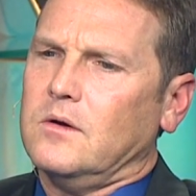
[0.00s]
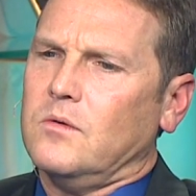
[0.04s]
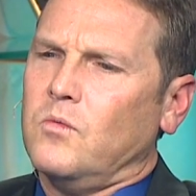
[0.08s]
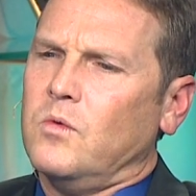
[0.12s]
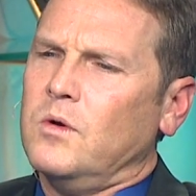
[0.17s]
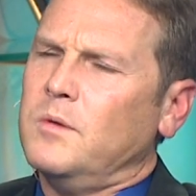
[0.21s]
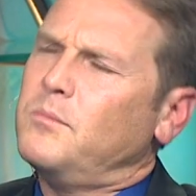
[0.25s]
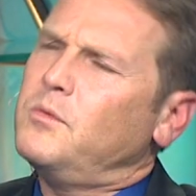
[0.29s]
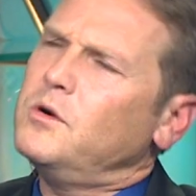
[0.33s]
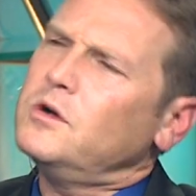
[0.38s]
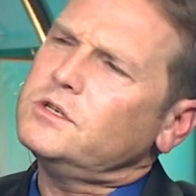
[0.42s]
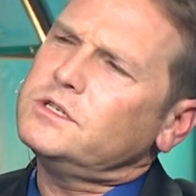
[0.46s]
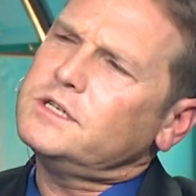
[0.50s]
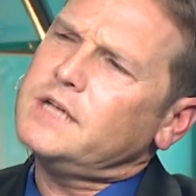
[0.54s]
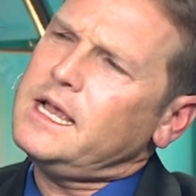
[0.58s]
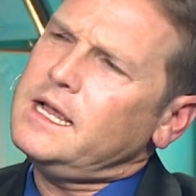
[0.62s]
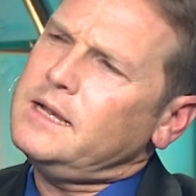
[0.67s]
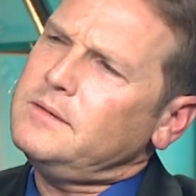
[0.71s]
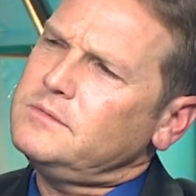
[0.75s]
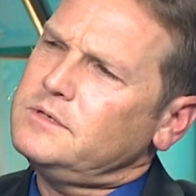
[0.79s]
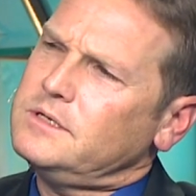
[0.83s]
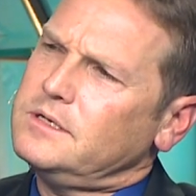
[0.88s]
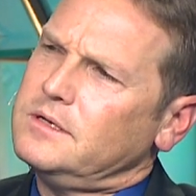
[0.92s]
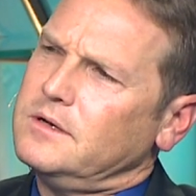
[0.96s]
when push
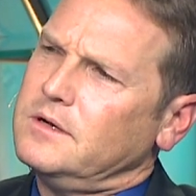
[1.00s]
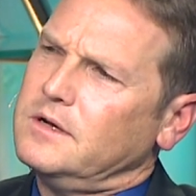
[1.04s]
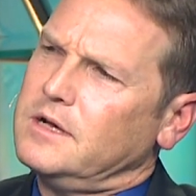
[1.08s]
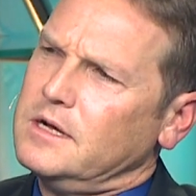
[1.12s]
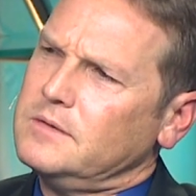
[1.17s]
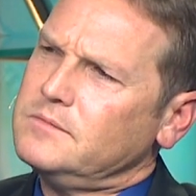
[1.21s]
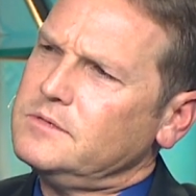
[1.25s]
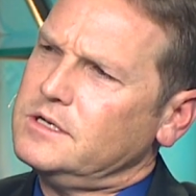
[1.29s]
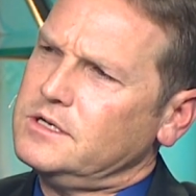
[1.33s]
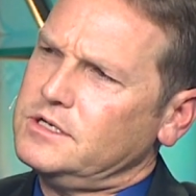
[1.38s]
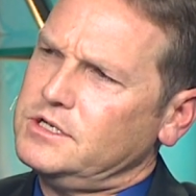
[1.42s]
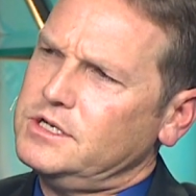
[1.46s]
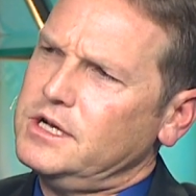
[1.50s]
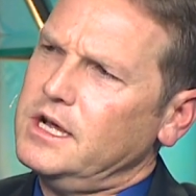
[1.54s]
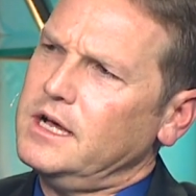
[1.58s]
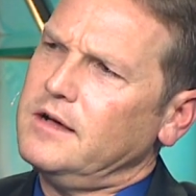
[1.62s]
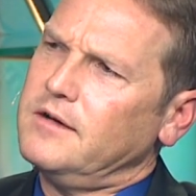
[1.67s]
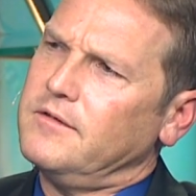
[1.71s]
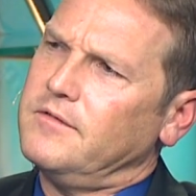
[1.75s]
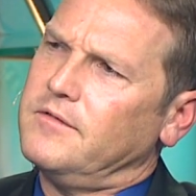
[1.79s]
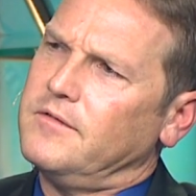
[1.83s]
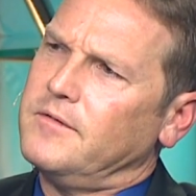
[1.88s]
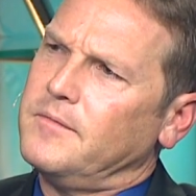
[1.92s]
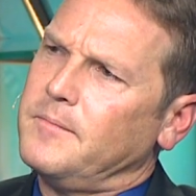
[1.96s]
came, comes to
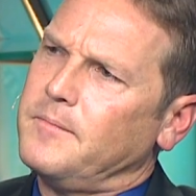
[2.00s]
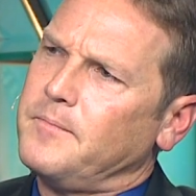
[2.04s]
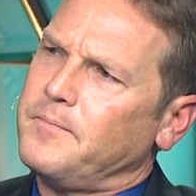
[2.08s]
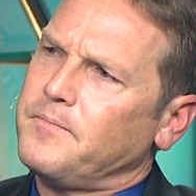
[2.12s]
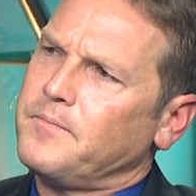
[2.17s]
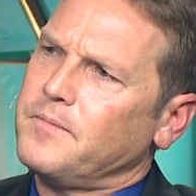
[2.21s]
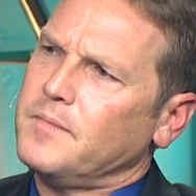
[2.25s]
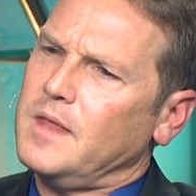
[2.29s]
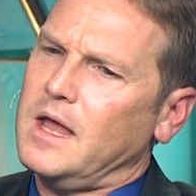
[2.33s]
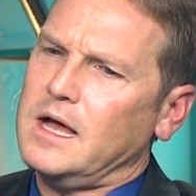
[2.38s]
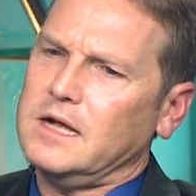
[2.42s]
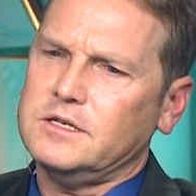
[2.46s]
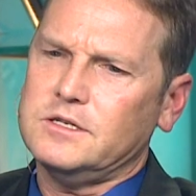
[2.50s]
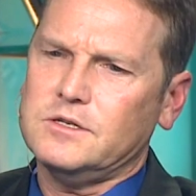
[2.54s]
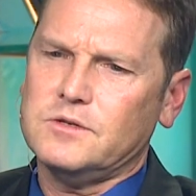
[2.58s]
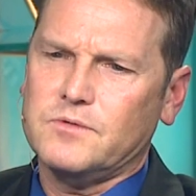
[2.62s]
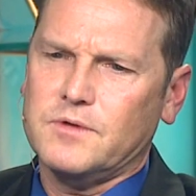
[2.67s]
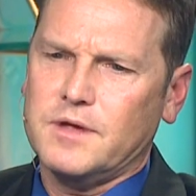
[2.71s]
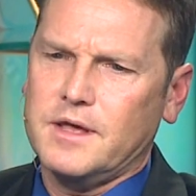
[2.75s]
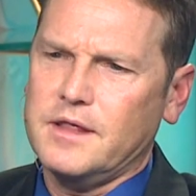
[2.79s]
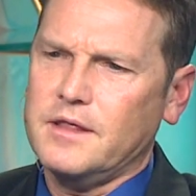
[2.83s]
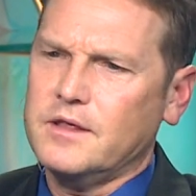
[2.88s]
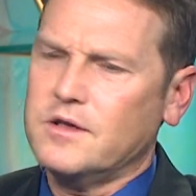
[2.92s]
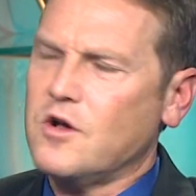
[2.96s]
shove, not
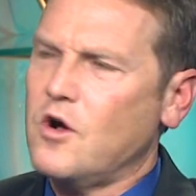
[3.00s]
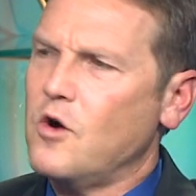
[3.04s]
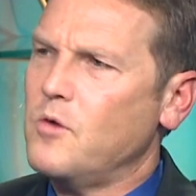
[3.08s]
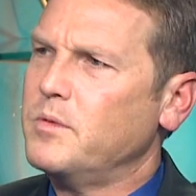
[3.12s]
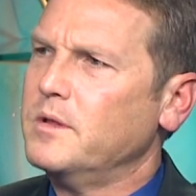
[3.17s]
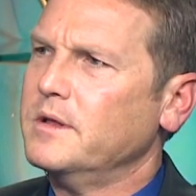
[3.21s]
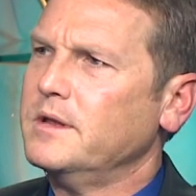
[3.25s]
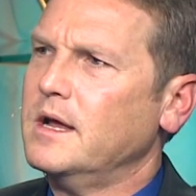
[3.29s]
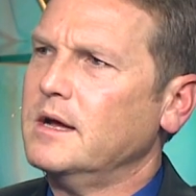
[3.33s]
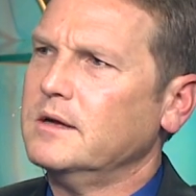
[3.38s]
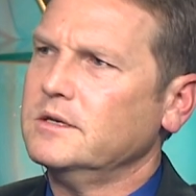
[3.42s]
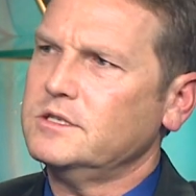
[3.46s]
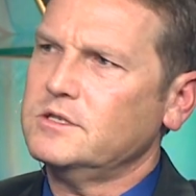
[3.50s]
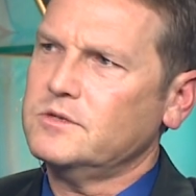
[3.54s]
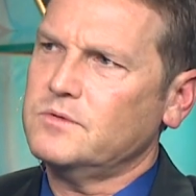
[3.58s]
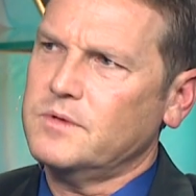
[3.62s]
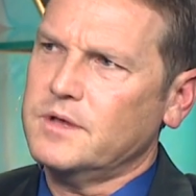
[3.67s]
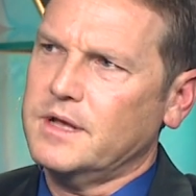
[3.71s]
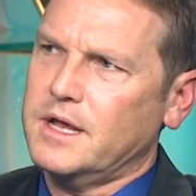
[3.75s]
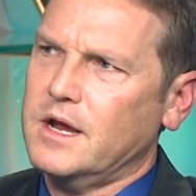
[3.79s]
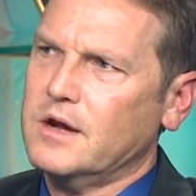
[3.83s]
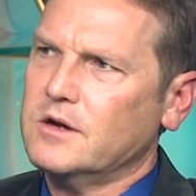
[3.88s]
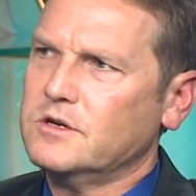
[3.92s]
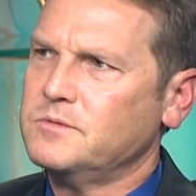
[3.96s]
just Kenneth Copeland, not just
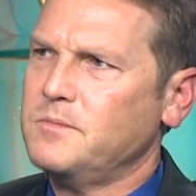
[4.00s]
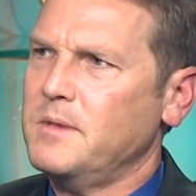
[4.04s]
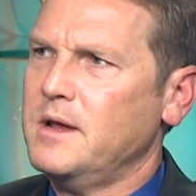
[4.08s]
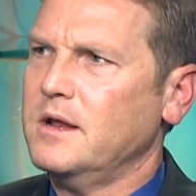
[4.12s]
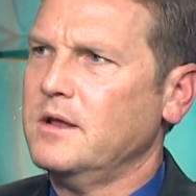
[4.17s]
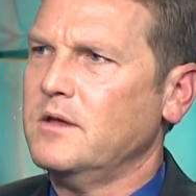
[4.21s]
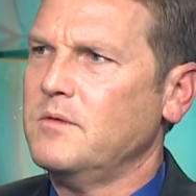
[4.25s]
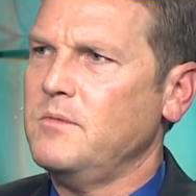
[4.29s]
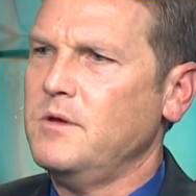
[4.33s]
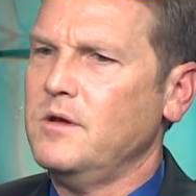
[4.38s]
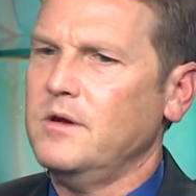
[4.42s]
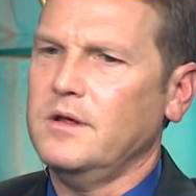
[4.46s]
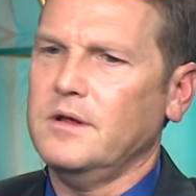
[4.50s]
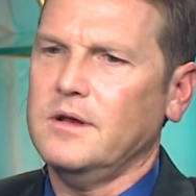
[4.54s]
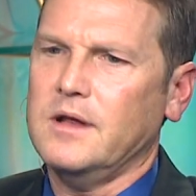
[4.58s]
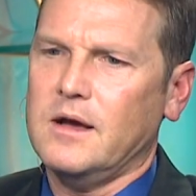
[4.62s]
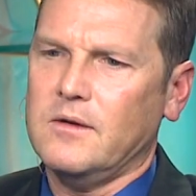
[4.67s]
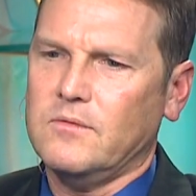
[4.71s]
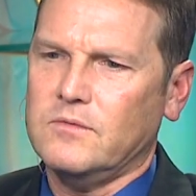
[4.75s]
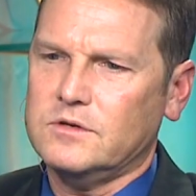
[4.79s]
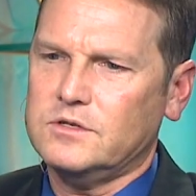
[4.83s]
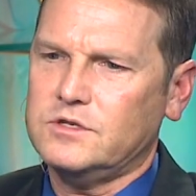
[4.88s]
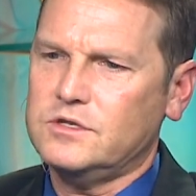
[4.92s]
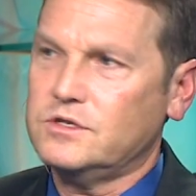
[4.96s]
the charismatic community,
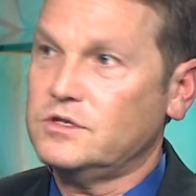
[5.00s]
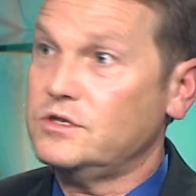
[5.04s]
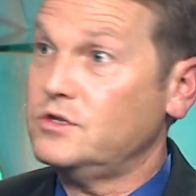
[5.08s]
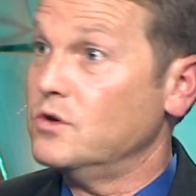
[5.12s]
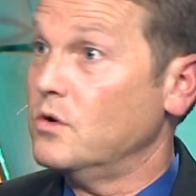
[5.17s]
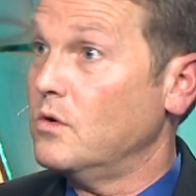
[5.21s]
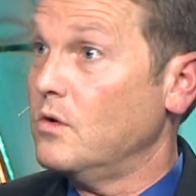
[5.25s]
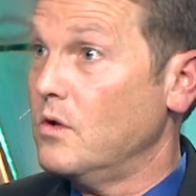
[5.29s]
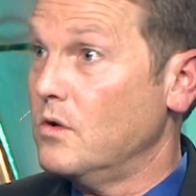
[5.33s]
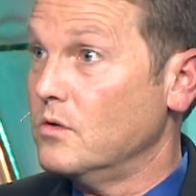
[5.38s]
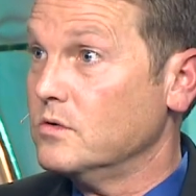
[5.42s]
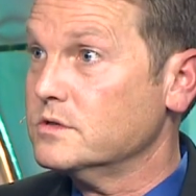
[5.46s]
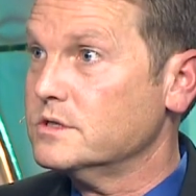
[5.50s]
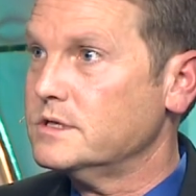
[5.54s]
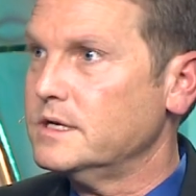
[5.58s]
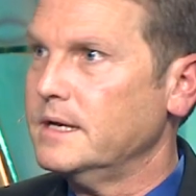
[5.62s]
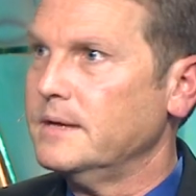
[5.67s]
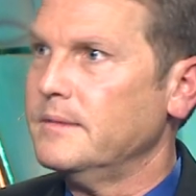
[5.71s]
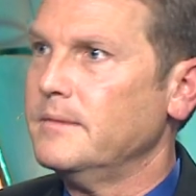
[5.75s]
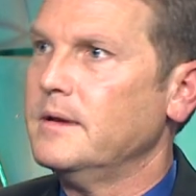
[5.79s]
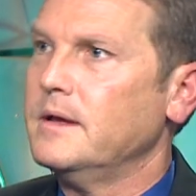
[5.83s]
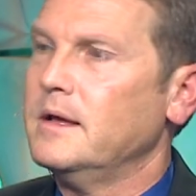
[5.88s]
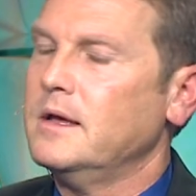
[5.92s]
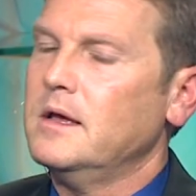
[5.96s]
not with just Joel
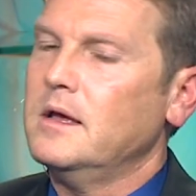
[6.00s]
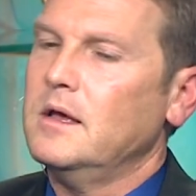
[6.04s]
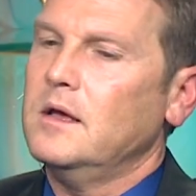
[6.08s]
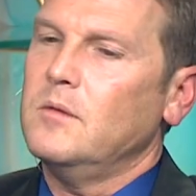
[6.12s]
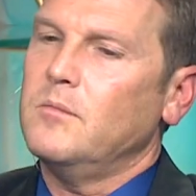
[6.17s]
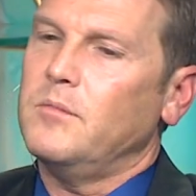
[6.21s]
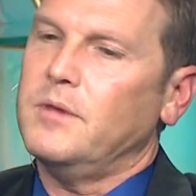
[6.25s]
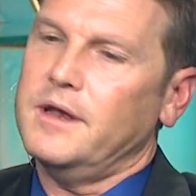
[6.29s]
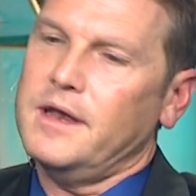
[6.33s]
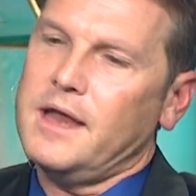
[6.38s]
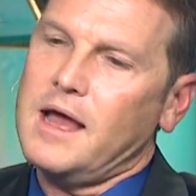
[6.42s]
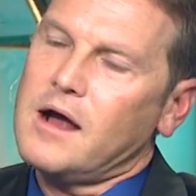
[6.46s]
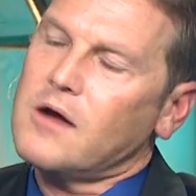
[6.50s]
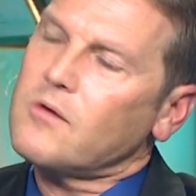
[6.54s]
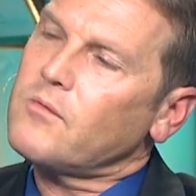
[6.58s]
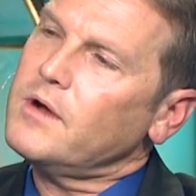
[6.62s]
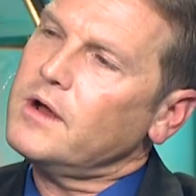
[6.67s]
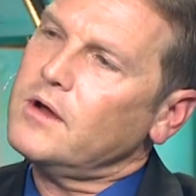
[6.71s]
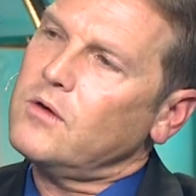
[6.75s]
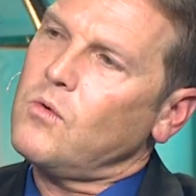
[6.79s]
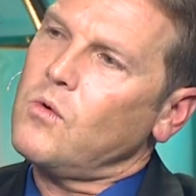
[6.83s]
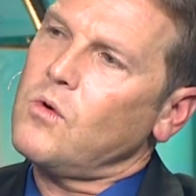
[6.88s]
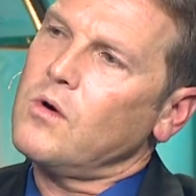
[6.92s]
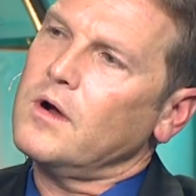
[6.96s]
Osteen, but now
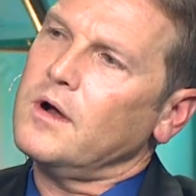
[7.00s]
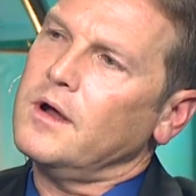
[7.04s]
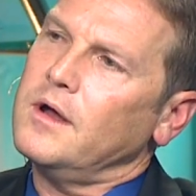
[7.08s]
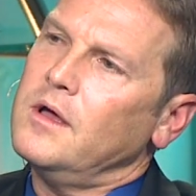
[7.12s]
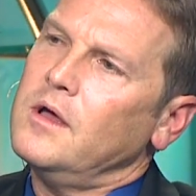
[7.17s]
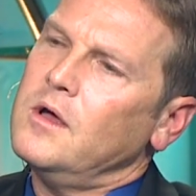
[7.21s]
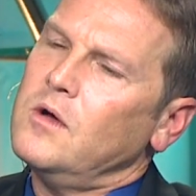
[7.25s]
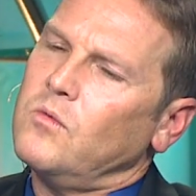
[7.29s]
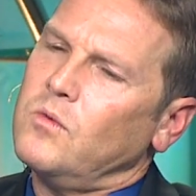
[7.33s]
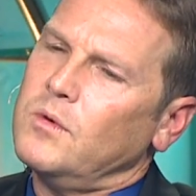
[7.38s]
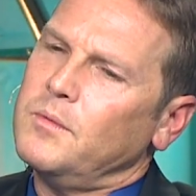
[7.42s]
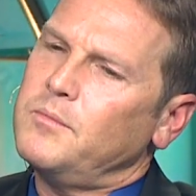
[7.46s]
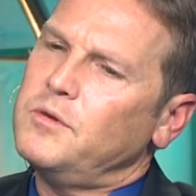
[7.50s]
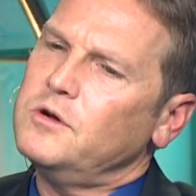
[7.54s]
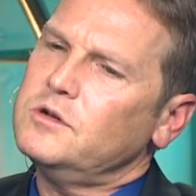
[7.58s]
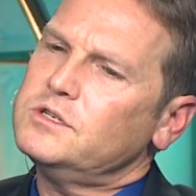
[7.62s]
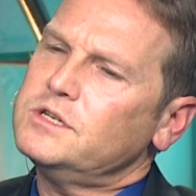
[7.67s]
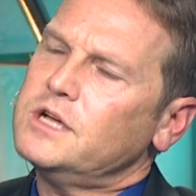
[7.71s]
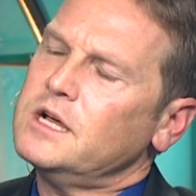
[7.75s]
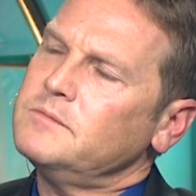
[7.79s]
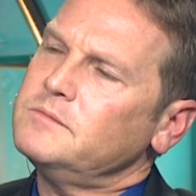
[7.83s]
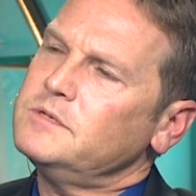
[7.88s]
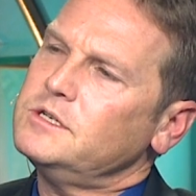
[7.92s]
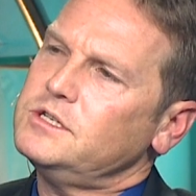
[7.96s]
Rick Warren. When push
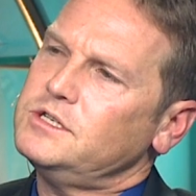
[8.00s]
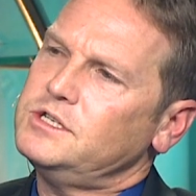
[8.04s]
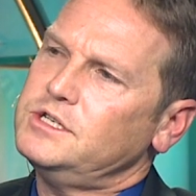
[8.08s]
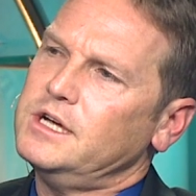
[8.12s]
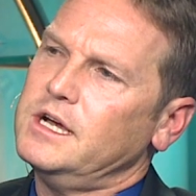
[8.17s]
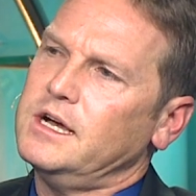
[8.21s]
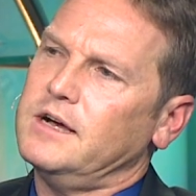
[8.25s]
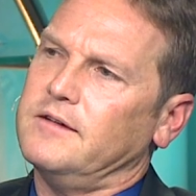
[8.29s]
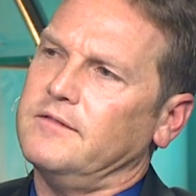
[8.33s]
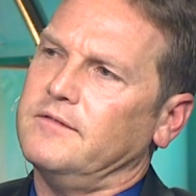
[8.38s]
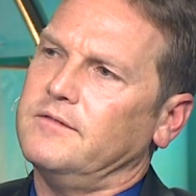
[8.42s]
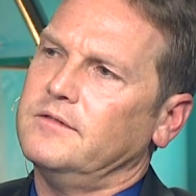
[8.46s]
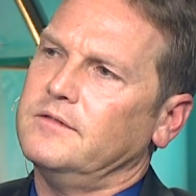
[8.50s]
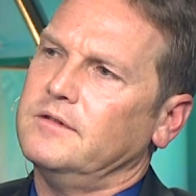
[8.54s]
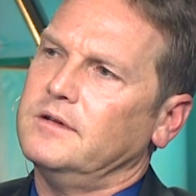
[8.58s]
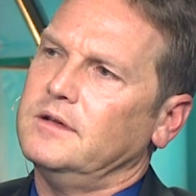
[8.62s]
comes to shove